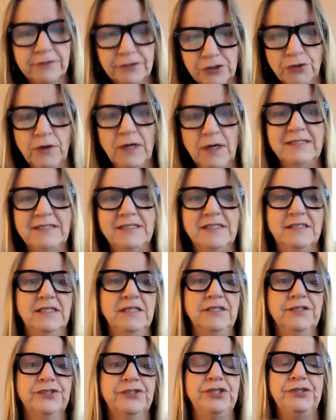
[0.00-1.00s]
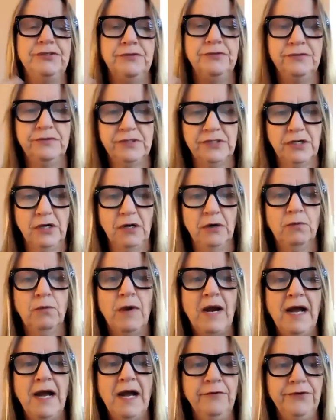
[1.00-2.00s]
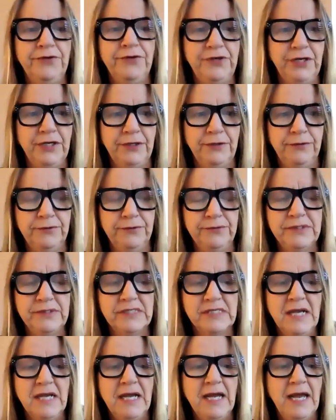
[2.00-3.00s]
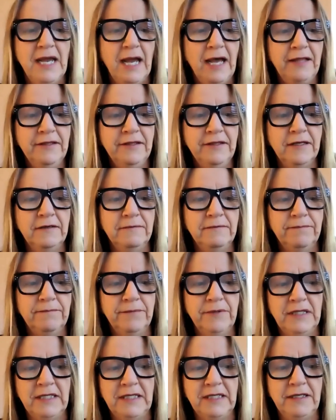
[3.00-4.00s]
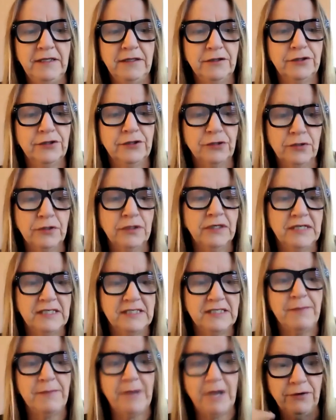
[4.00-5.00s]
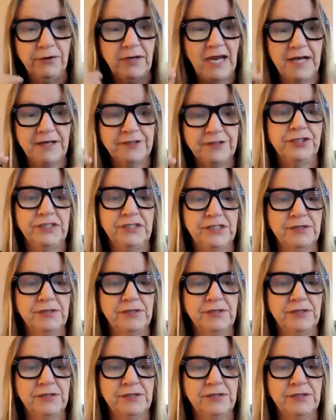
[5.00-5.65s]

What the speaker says: trust issues around news. And the third is about actually